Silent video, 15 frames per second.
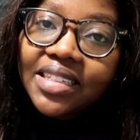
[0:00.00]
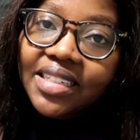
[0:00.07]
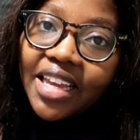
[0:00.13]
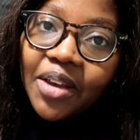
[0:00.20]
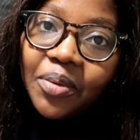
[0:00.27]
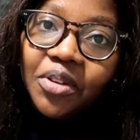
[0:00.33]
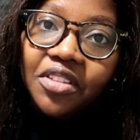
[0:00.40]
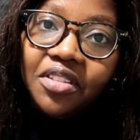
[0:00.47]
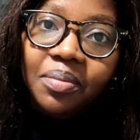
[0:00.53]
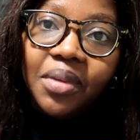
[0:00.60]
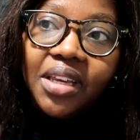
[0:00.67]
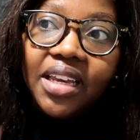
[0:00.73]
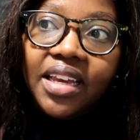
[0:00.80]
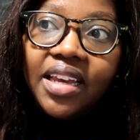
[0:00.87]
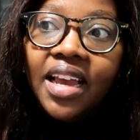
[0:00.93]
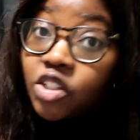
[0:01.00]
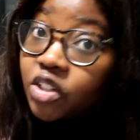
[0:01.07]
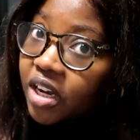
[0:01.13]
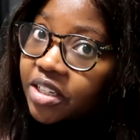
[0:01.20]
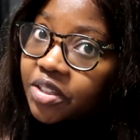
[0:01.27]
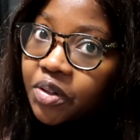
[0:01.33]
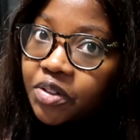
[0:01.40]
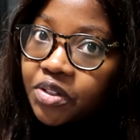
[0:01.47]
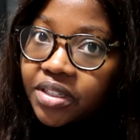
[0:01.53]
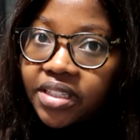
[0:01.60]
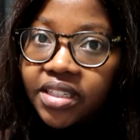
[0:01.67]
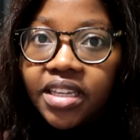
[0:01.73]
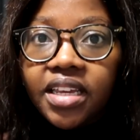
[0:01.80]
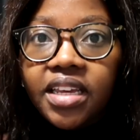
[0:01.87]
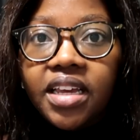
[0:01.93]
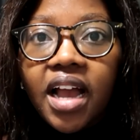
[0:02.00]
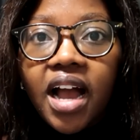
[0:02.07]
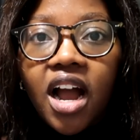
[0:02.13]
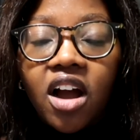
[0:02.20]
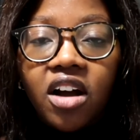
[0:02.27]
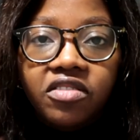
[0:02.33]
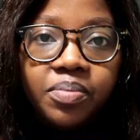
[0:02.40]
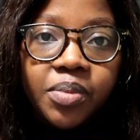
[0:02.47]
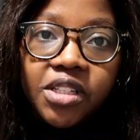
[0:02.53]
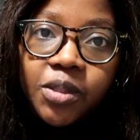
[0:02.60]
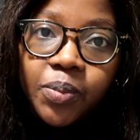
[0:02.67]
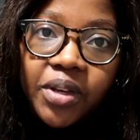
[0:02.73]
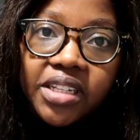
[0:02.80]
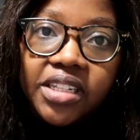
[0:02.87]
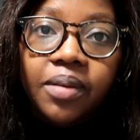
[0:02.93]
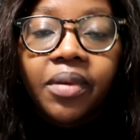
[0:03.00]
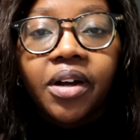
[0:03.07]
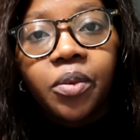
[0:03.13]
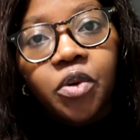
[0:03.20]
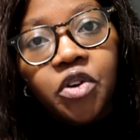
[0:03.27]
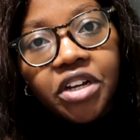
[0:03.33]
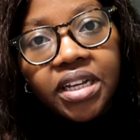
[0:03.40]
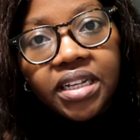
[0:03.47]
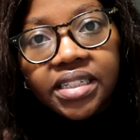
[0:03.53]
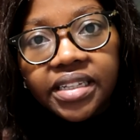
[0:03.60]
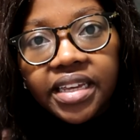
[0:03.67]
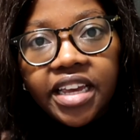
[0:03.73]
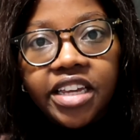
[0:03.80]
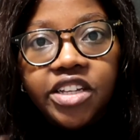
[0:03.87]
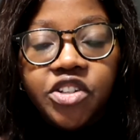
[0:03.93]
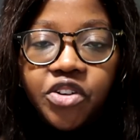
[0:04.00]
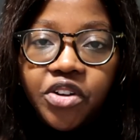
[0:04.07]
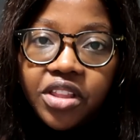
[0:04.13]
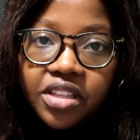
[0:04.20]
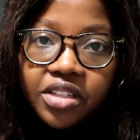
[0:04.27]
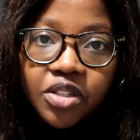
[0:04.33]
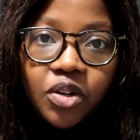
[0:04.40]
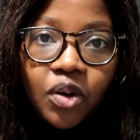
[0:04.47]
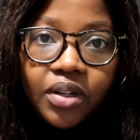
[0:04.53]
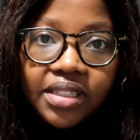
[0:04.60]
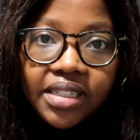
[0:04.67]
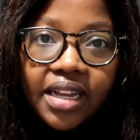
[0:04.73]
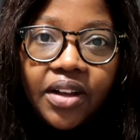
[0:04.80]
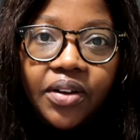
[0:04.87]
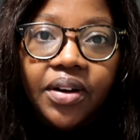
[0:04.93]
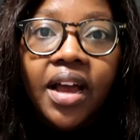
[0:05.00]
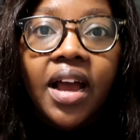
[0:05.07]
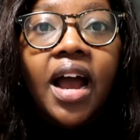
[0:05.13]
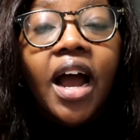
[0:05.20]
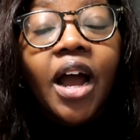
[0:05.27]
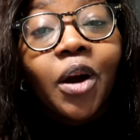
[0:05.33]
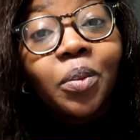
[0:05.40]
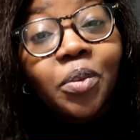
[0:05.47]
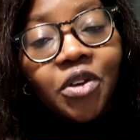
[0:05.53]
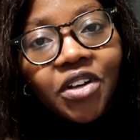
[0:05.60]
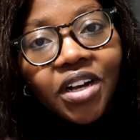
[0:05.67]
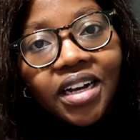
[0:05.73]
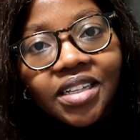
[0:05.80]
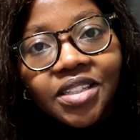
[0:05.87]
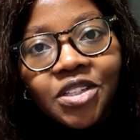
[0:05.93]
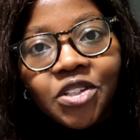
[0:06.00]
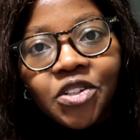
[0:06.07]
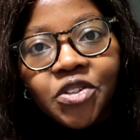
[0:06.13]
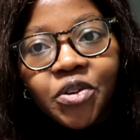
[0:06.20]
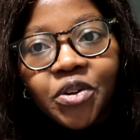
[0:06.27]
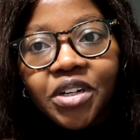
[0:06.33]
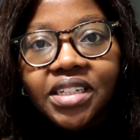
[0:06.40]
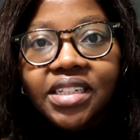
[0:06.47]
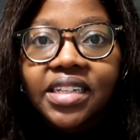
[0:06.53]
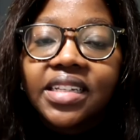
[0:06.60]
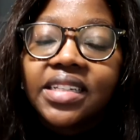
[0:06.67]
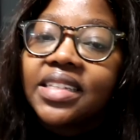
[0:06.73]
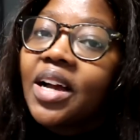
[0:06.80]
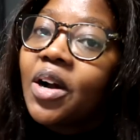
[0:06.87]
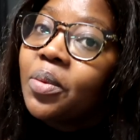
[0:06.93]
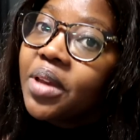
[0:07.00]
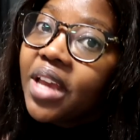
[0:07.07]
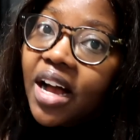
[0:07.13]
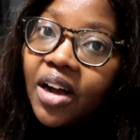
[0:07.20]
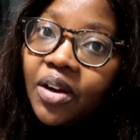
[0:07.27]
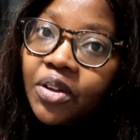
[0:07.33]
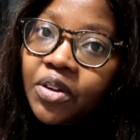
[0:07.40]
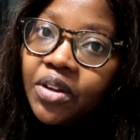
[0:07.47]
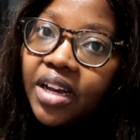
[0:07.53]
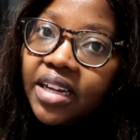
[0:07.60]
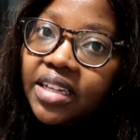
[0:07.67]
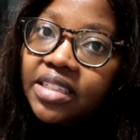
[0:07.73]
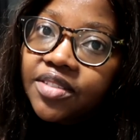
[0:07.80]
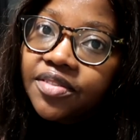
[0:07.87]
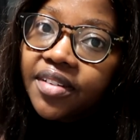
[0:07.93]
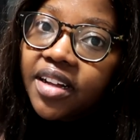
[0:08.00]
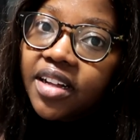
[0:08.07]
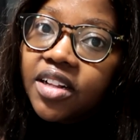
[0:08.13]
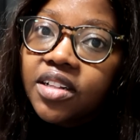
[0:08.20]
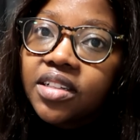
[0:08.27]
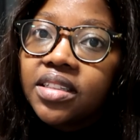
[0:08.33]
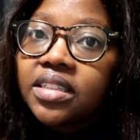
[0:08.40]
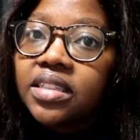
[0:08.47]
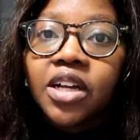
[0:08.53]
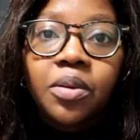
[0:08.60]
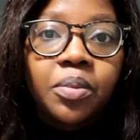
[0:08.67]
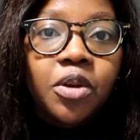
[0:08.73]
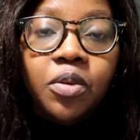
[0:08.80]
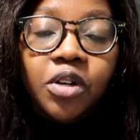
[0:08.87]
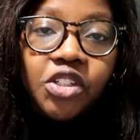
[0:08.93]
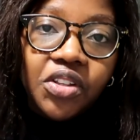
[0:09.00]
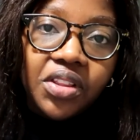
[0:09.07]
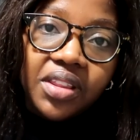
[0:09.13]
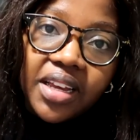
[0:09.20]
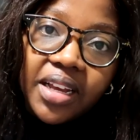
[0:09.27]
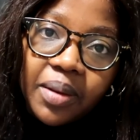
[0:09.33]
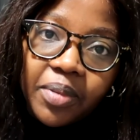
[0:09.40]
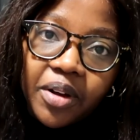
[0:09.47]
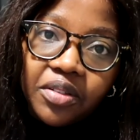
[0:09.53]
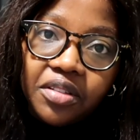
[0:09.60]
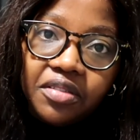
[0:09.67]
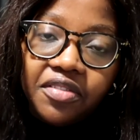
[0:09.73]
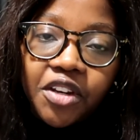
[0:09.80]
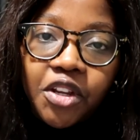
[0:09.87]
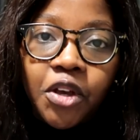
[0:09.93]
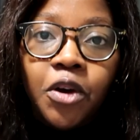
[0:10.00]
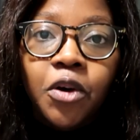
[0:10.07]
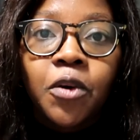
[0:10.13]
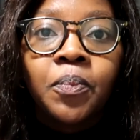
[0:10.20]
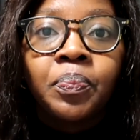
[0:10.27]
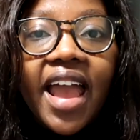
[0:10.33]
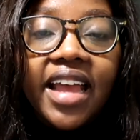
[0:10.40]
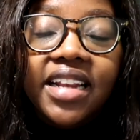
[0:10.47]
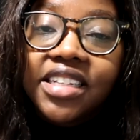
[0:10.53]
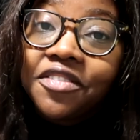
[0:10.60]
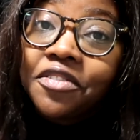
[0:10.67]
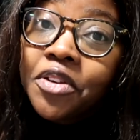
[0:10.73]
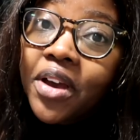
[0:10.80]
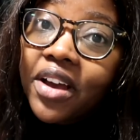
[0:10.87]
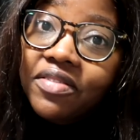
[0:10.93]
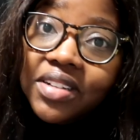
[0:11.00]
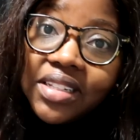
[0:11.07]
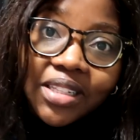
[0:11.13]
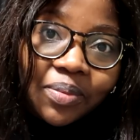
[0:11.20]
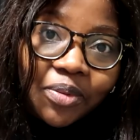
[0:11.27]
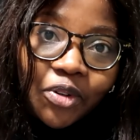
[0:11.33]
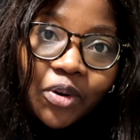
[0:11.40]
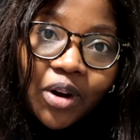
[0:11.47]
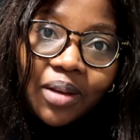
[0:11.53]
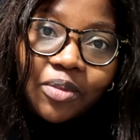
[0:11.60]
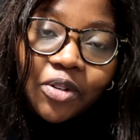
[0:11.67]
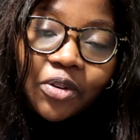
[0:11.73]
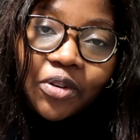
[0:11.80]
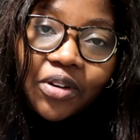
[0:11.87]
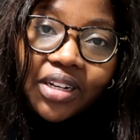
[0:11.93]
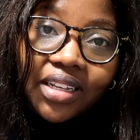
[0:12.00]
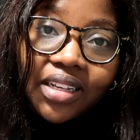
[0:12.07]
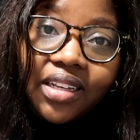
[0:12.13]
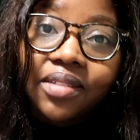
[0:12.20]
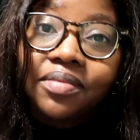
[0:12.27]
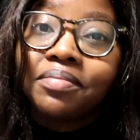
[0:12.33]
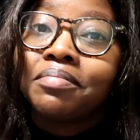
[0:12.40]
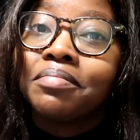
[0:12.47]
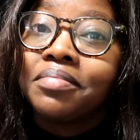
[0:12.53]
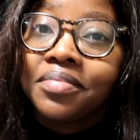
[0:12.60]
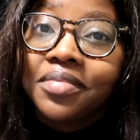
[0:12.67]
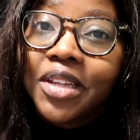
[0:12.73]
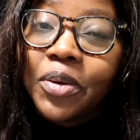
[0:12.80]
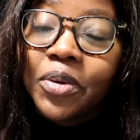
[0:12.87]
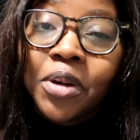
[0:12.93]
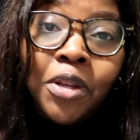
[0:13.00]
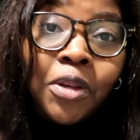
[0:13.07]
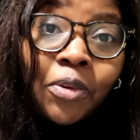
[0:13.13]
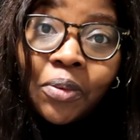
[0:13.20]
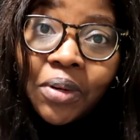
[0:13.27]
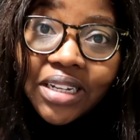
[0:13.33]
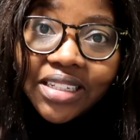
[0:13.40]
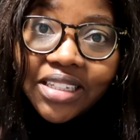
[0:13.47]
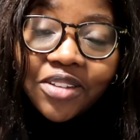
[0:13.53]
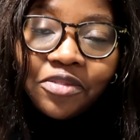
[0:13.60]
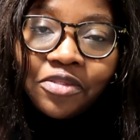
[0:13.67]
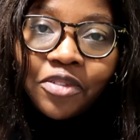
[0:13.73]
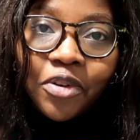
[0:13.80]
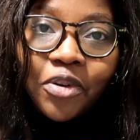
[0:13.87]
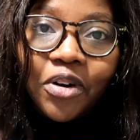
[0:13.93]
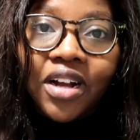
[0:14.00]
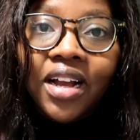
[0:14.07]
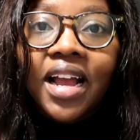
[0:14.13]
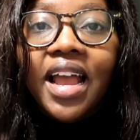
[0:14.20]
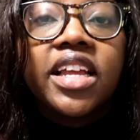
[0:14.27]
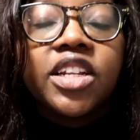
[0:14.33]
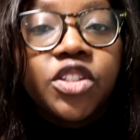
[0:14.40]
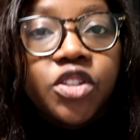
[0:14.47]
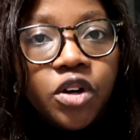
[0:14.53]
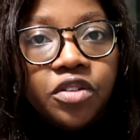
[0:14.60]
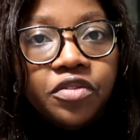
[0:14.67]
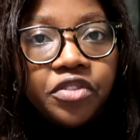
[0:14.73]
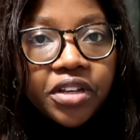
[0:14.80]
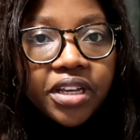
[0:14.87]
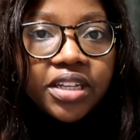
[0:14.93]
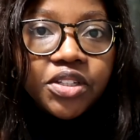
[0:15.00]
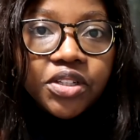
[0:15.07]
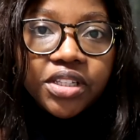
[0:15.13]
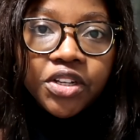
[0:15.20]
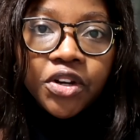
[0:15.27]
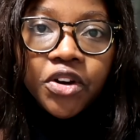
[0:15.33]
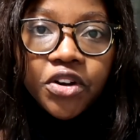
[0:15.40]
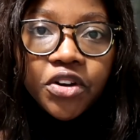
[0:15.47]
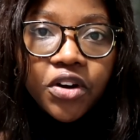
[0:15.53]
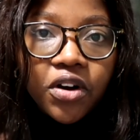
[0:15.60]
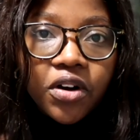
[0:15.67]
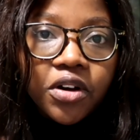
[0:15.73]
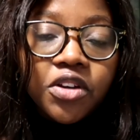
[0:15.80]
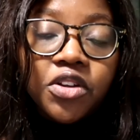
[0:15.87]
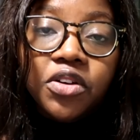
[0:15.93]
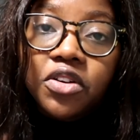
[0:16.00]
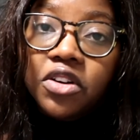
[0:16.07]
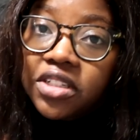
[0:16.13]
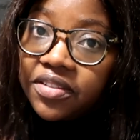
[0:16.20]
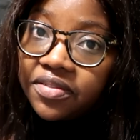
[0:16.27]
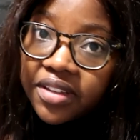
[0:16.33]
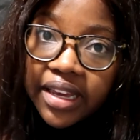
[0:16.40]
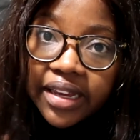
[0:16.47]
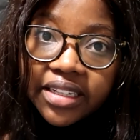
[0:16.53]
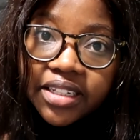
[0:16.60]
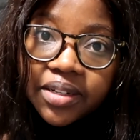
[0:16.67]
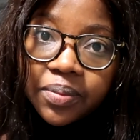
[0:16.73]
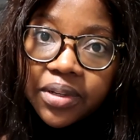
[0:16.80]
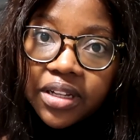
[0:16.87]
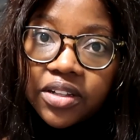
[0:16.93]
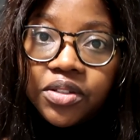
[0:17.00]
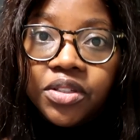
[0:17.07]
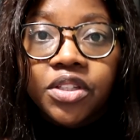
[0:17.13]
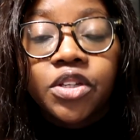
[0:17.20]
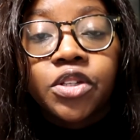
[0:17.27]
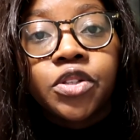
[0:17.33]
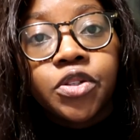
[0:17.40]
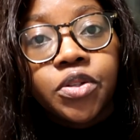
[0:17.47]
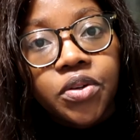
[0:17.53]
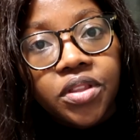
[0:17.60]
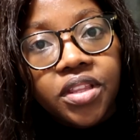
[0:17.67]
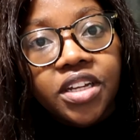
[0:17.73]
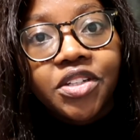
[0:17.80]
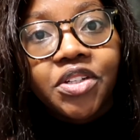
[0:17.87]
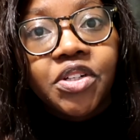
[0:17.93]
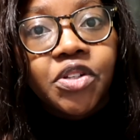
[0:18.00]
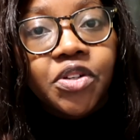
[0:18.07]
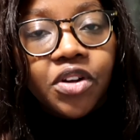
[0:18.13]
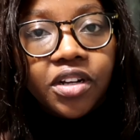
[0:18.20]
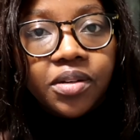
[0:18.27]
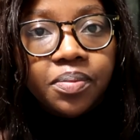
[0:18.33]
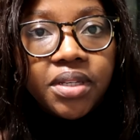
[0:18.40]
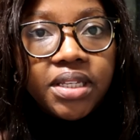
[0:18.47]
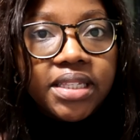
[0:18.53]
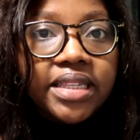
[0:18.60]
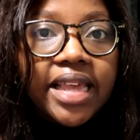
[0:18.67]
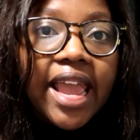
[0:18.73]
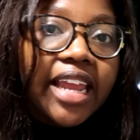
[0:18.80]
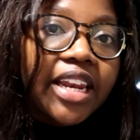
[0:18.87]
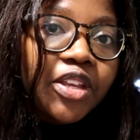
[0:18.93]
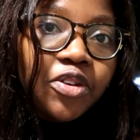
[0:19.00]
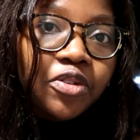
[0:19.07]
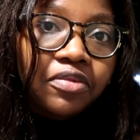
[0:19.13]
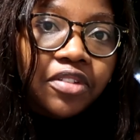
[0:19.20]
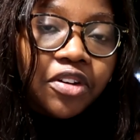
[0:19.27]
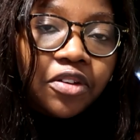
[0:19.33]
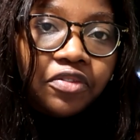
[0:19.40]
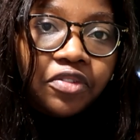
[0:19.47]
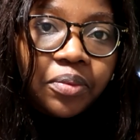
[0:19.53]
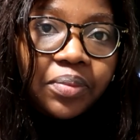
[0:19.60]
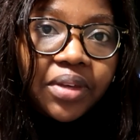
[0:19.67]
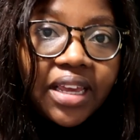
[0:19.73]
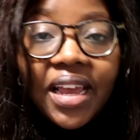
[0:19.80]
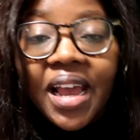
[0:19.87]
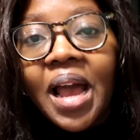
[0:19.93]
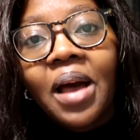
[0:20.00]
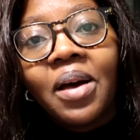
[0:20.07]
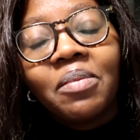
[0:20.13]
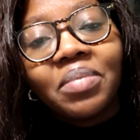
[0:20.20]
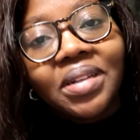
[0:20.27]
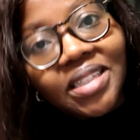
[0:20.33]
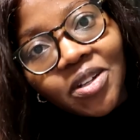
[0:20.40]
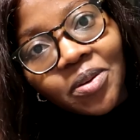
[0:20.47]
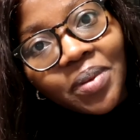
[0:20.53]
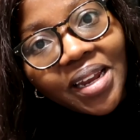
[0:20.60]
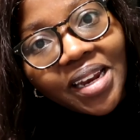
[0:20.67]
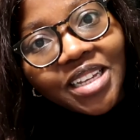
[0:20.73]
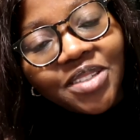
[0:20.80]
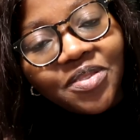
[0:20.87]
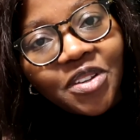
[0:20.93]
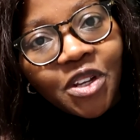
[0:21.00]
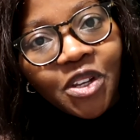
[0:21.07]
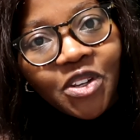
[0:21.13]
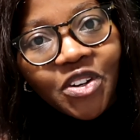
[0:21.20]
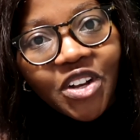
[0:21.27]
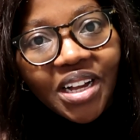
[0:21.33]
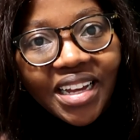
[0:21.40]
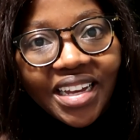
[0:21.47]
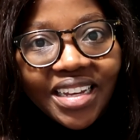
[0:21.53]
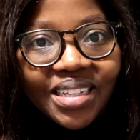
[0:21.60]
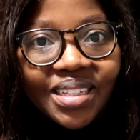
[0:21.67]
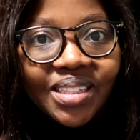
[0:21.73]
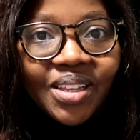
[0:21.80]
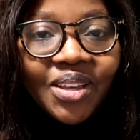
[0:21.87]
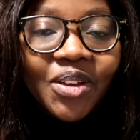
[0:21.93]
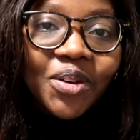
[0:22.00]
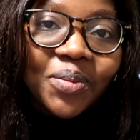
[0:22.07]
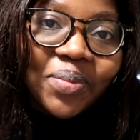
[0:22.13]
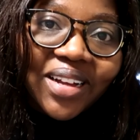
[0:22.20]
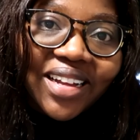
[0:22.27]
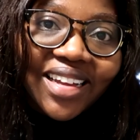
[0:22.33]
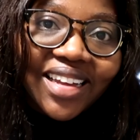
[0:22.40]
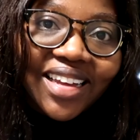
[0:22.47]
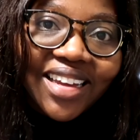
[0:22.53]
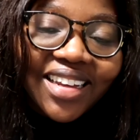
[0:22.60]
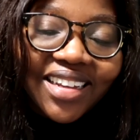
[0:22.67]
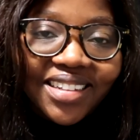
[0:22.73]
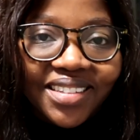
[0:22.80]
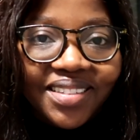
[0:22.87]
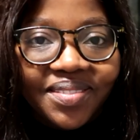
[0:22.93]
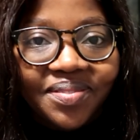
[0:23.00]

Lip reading: the day with me and you guys got to see how I've been spending my working day during this lockdown. I hope you guys enjoyed it. Tell me how you guys felt, tell me what you think about the video, and if you haven't subscribed already, what are you waiting for? And don't forget to turn on your notification bells so that you do not miss any new video from me. But till my next video, you guys, goodbye.